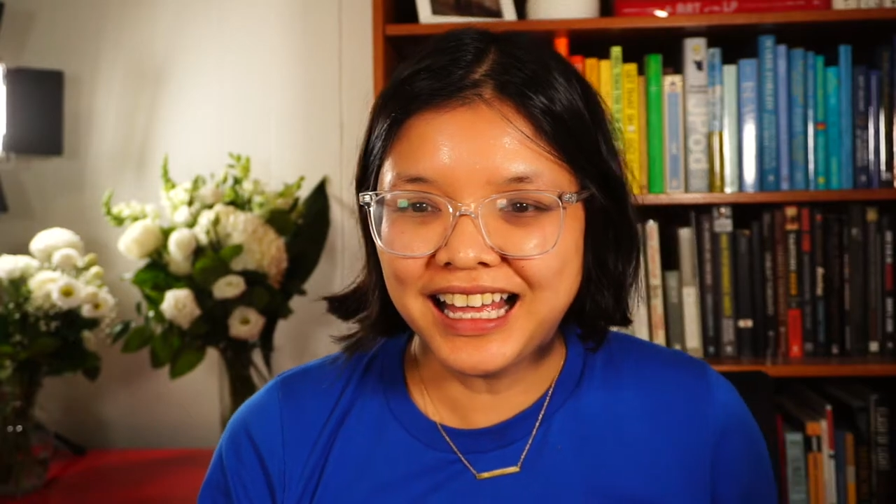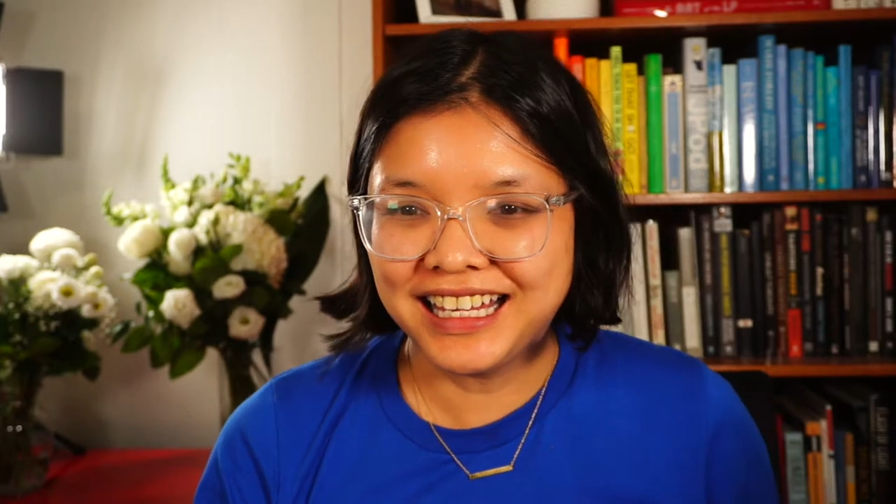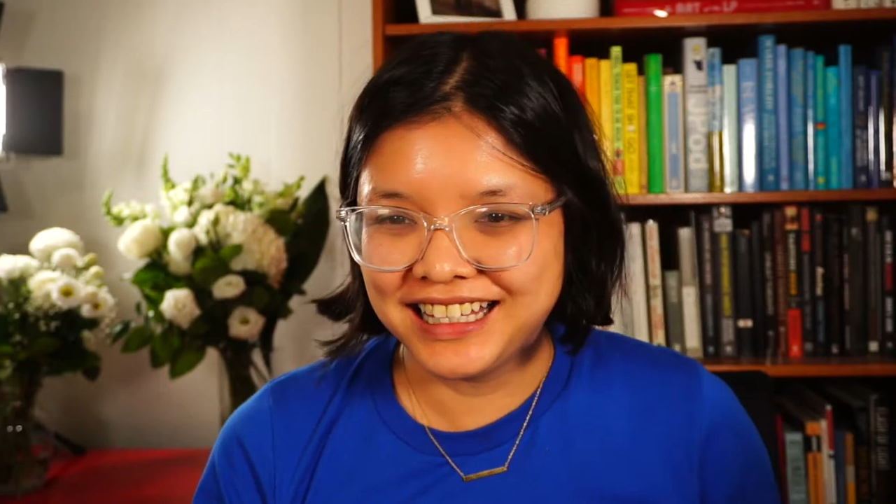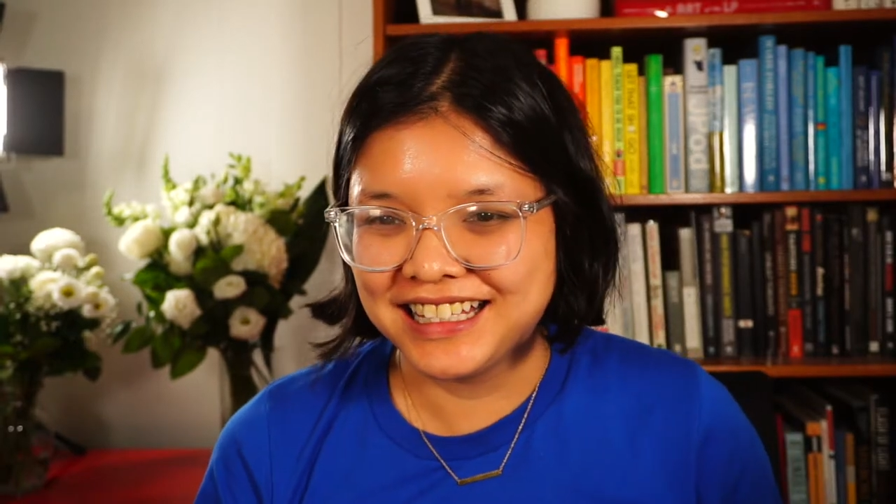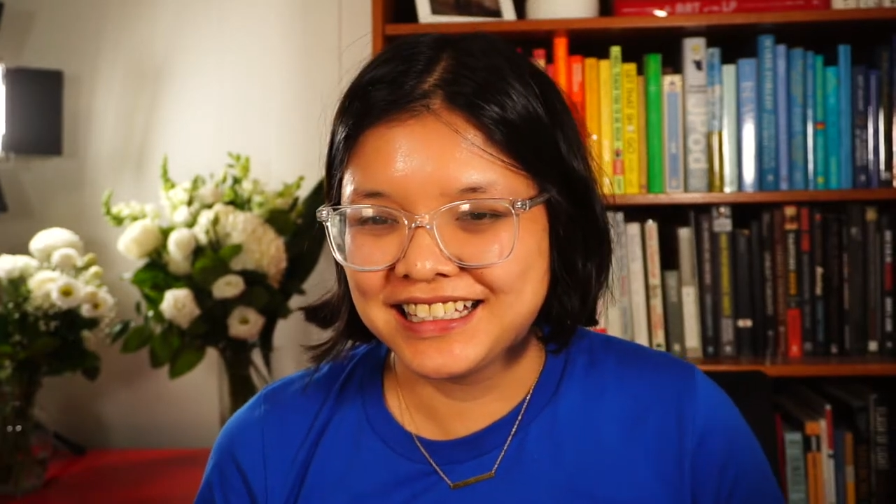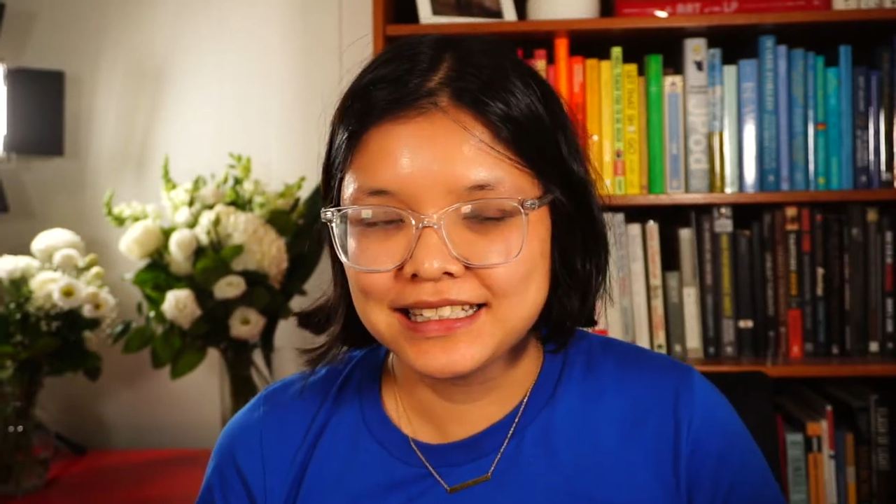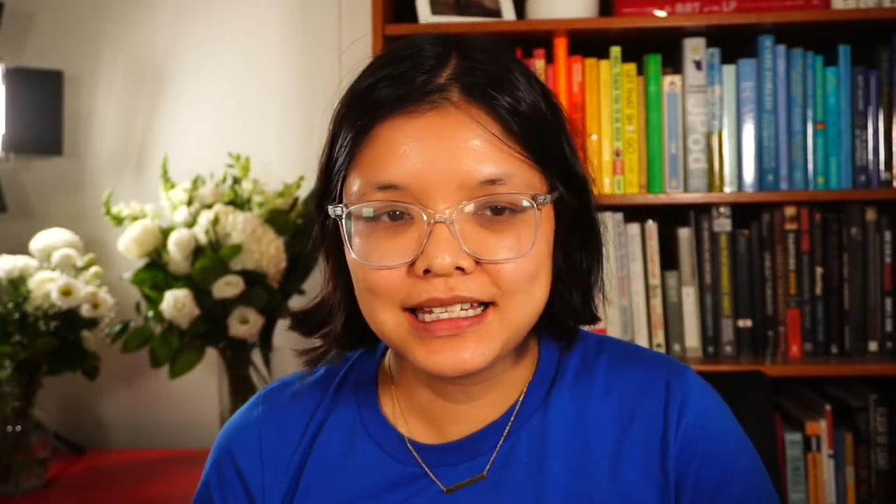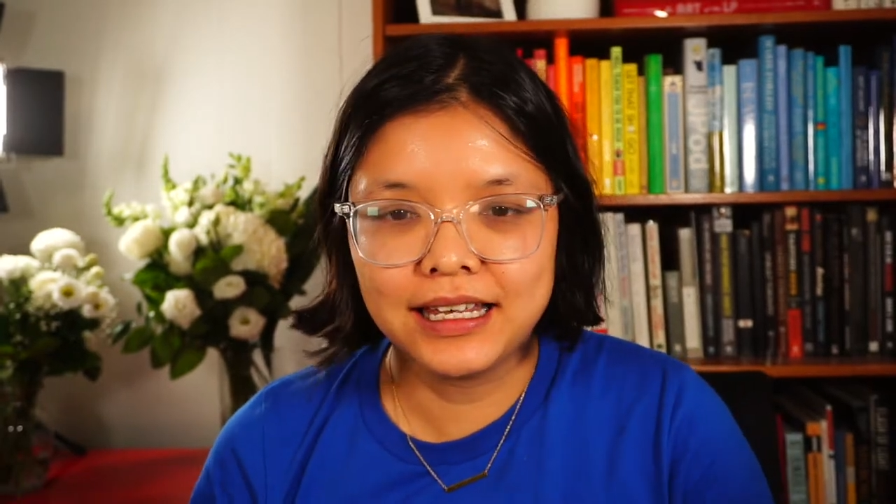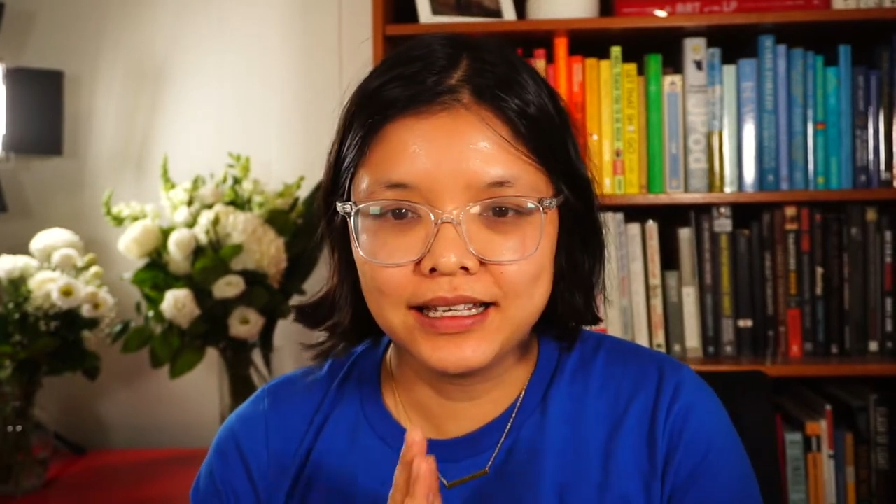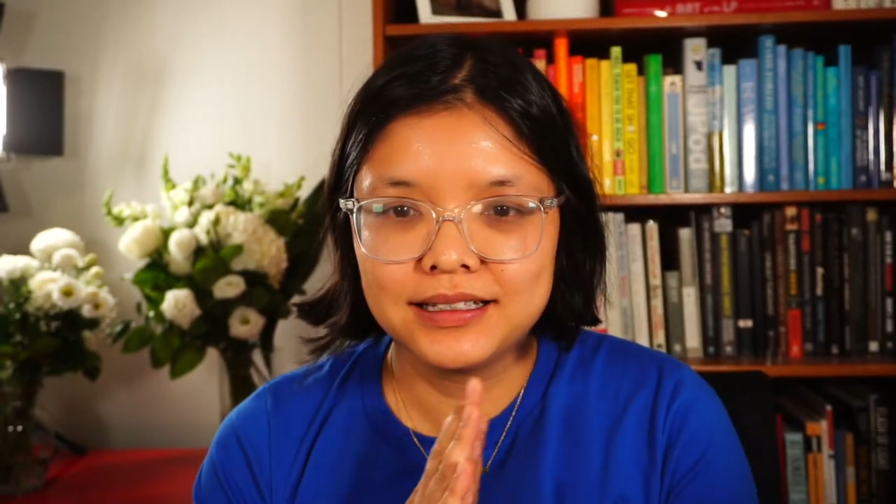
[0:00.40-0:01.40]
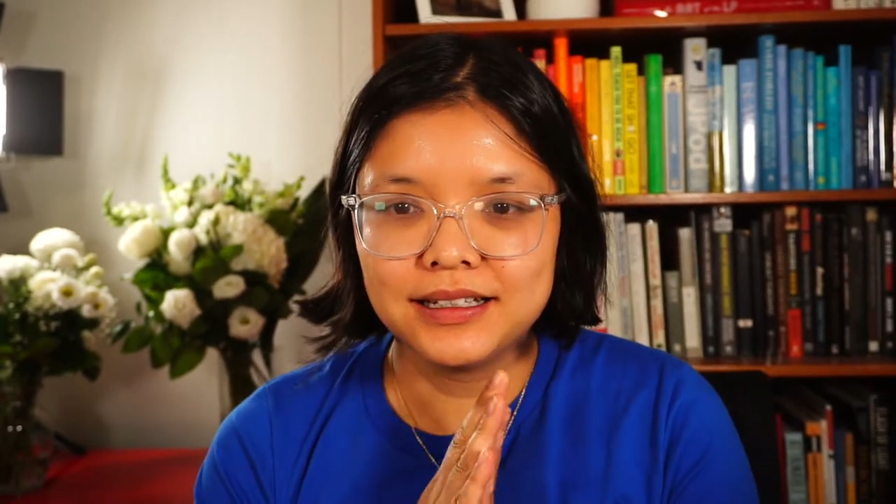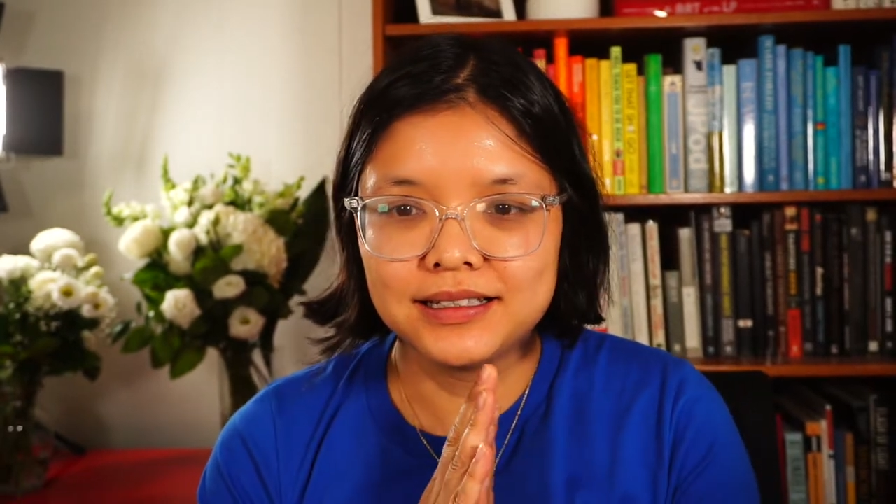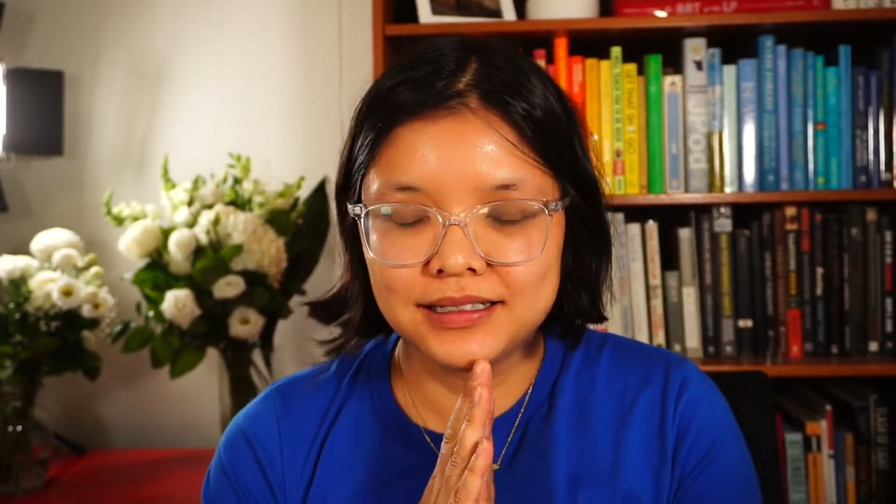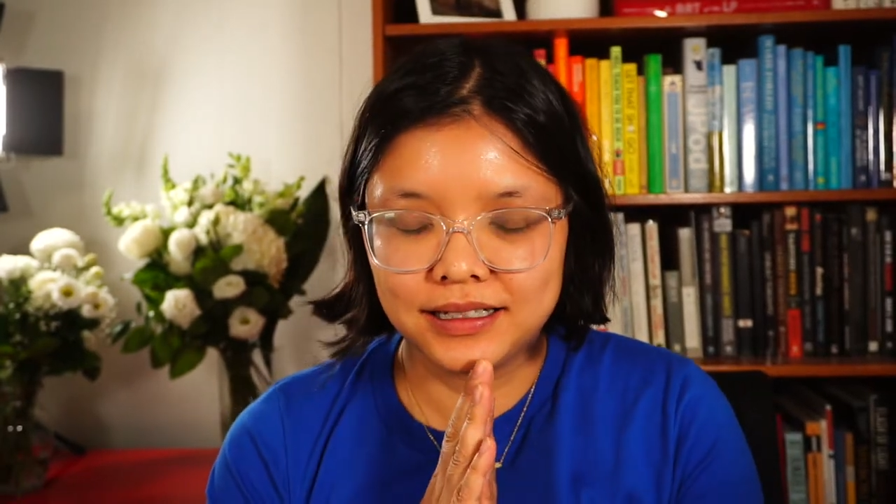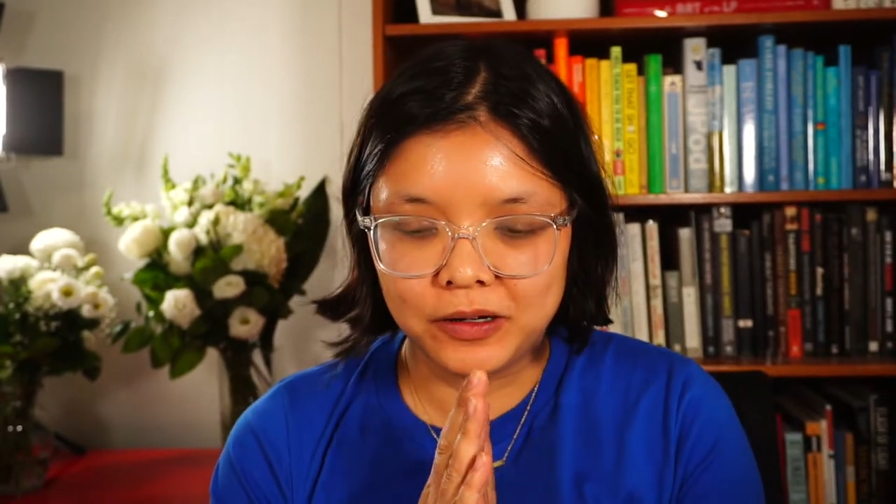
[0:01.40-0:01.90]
Hey, this is Ann Dixon.